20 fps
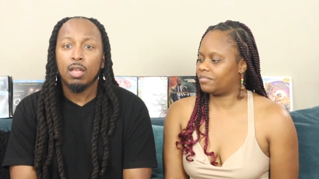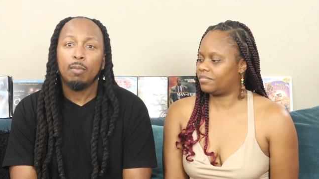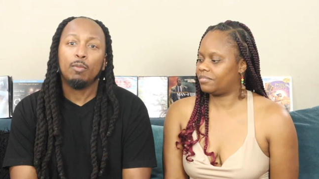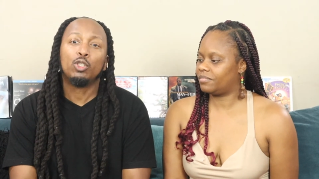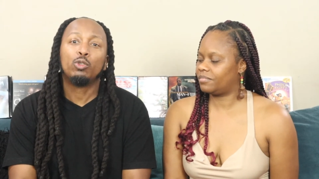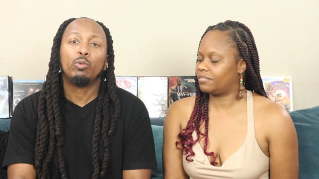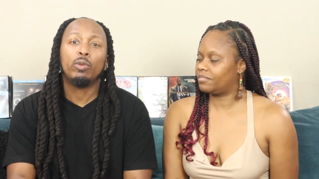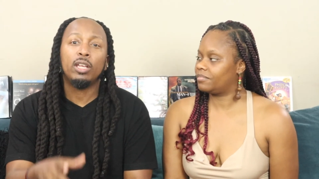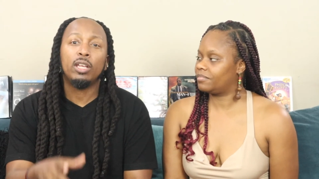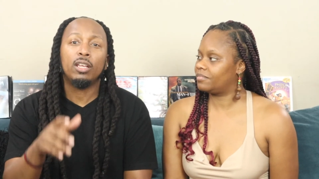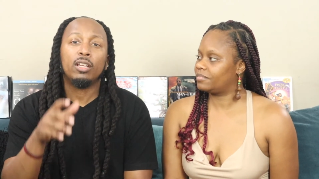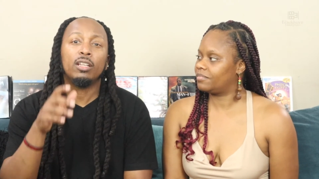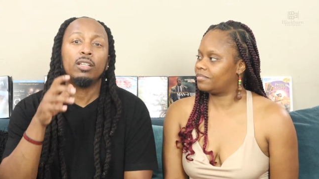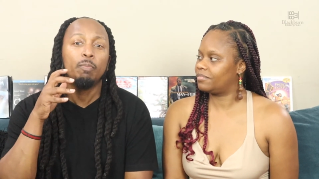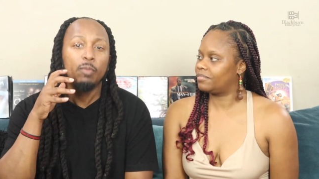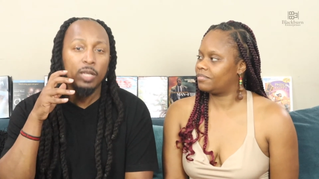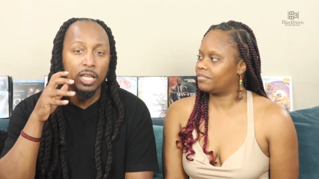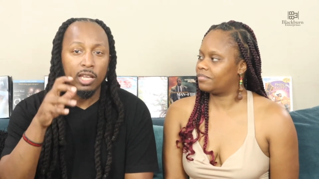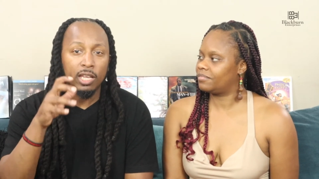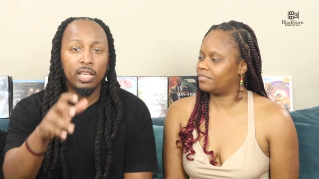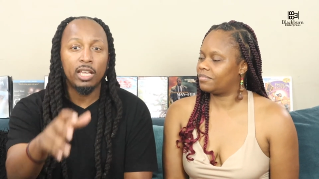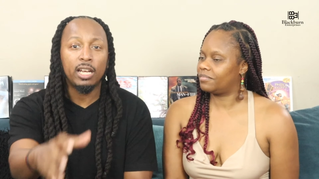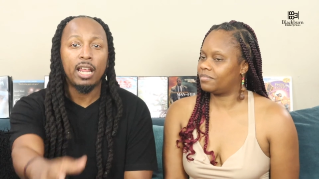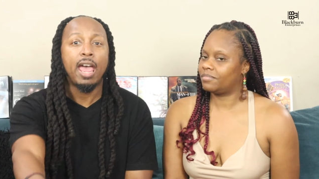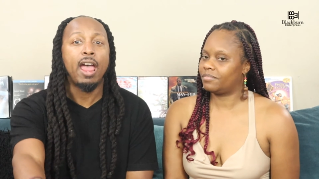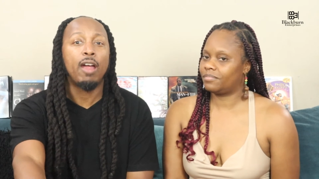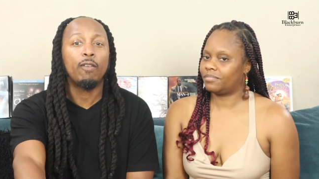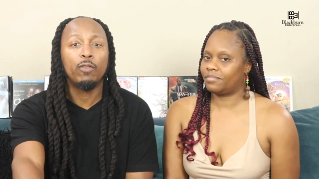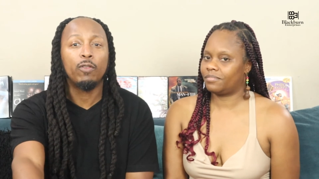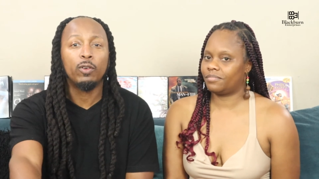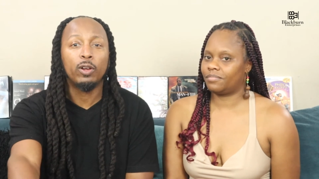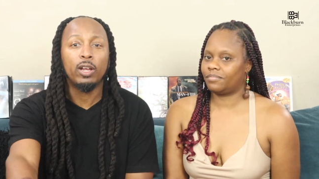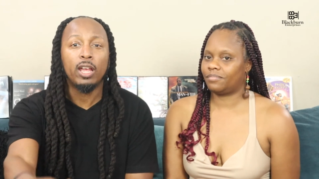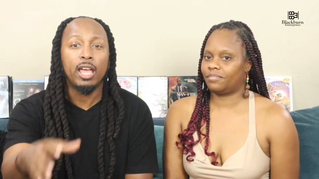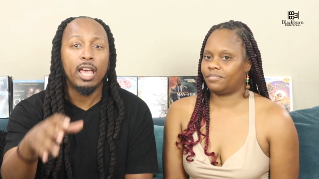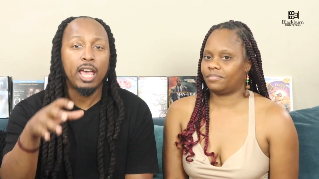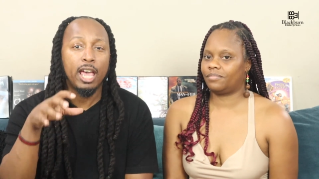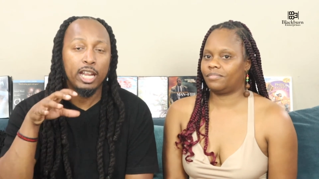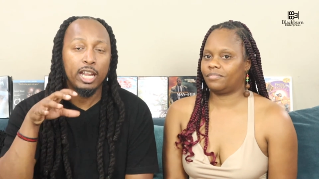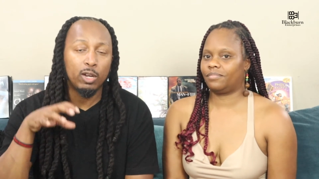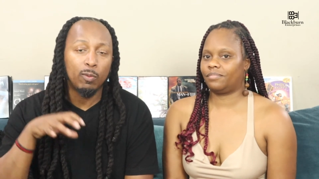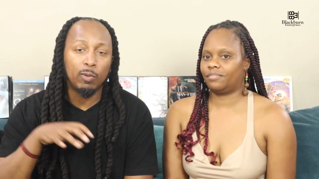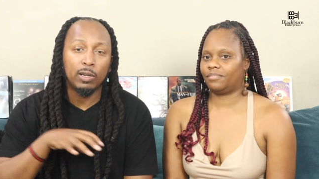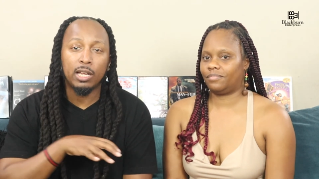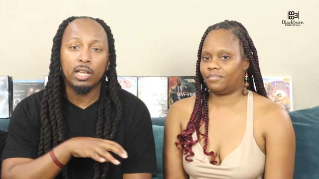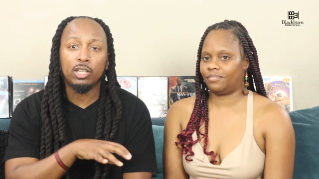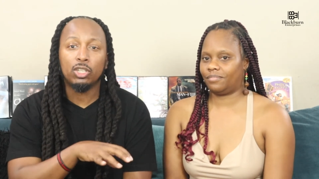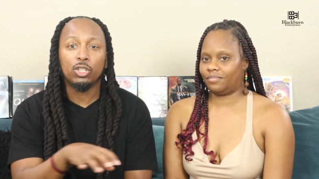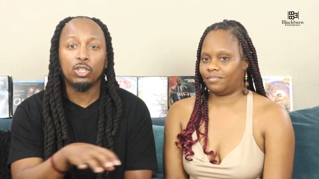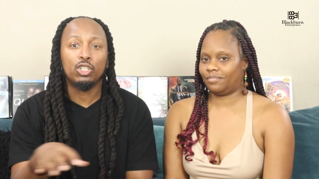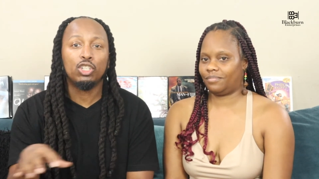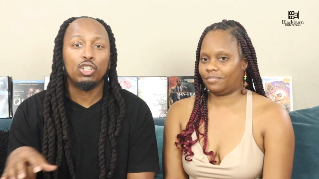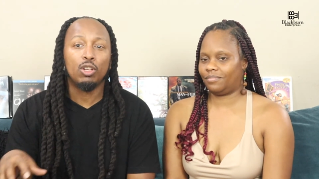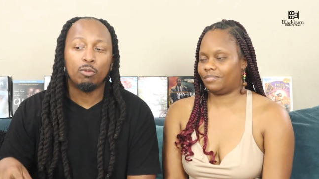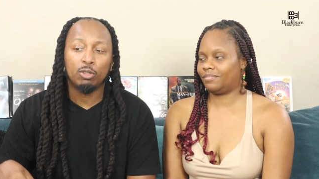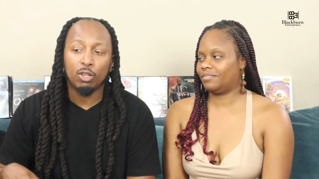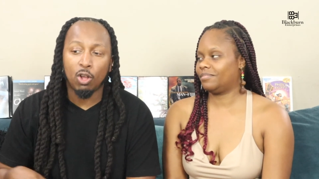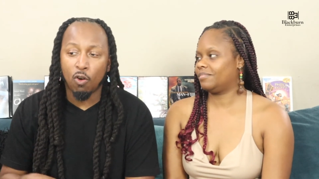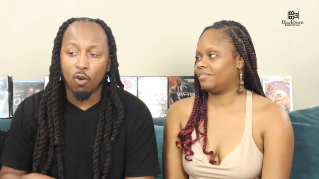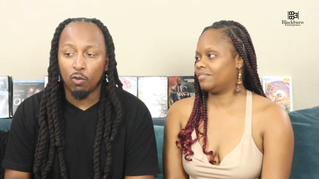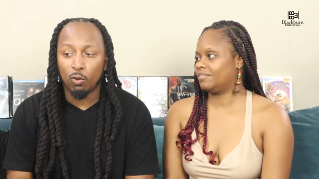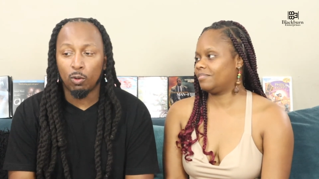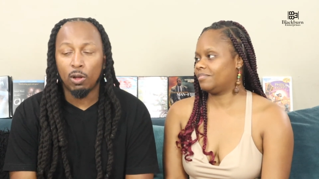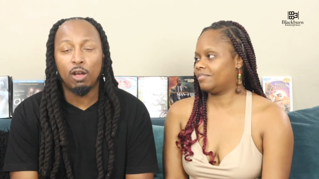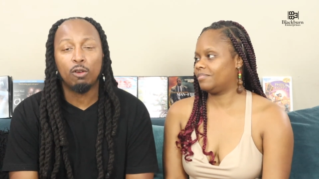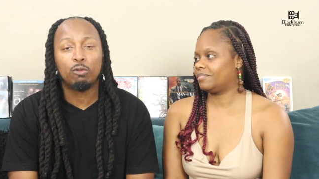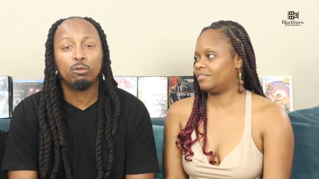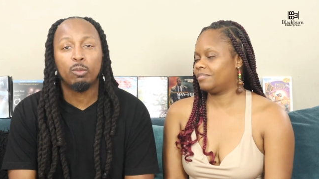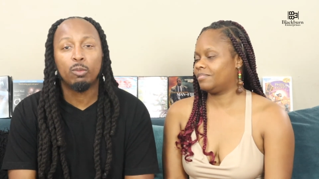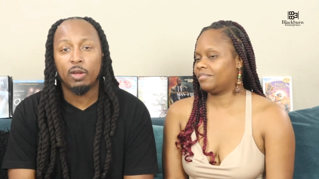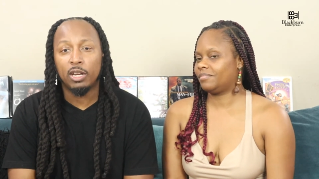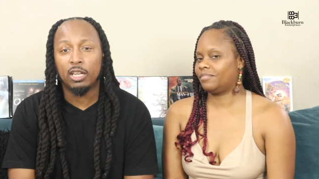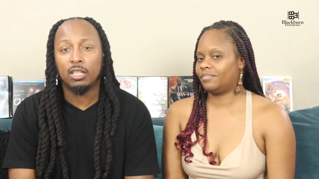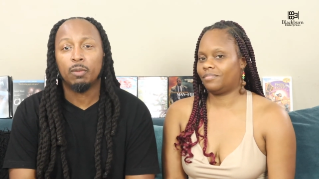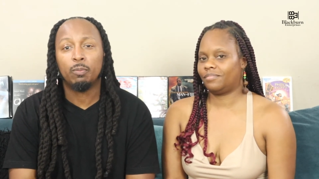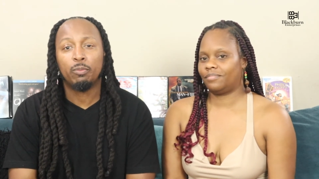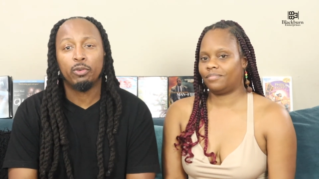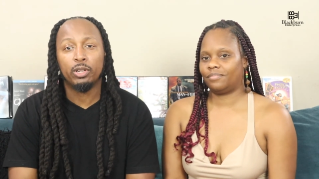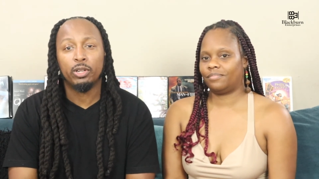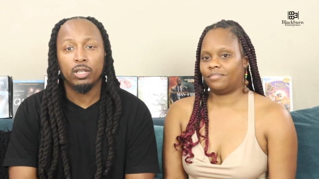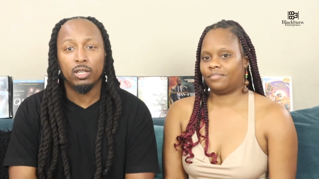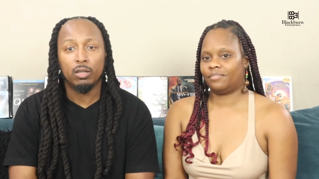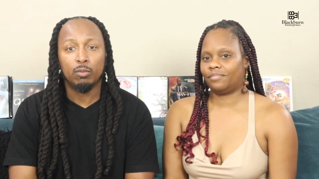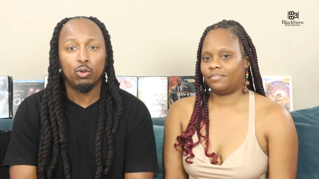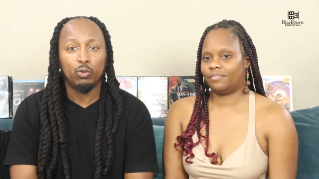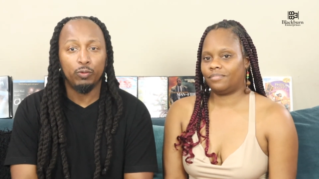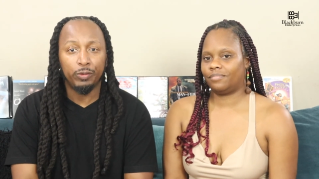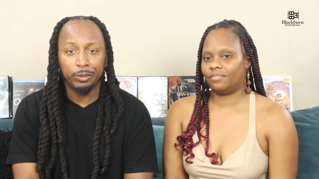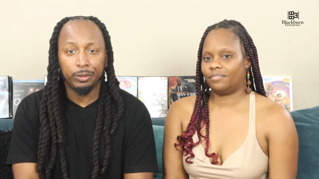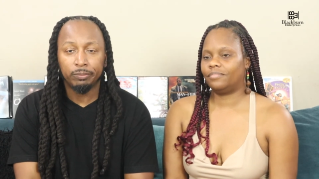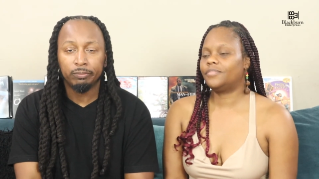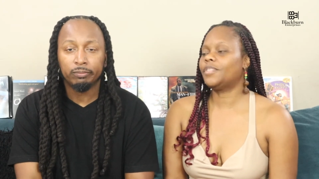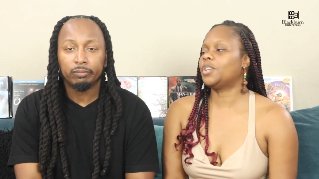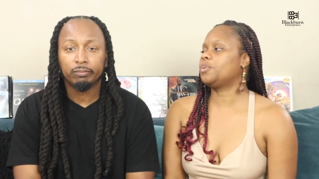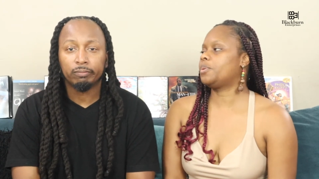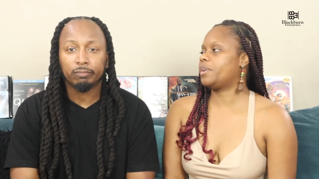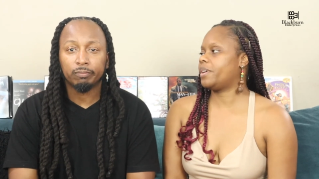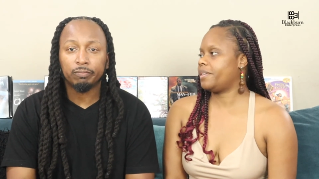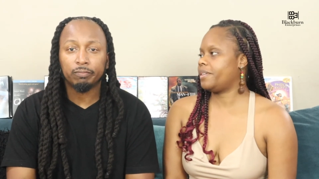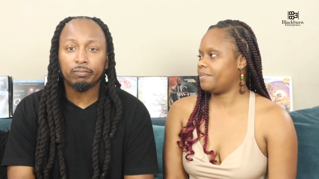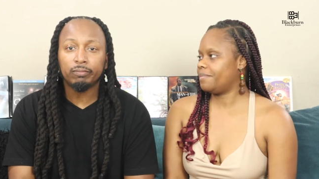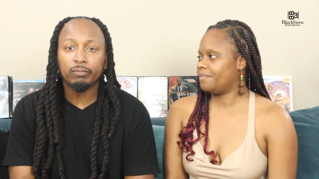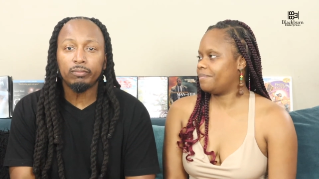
Speaker 1: between being in Africa and the relationships overall was made it a pretty good movie. Okay.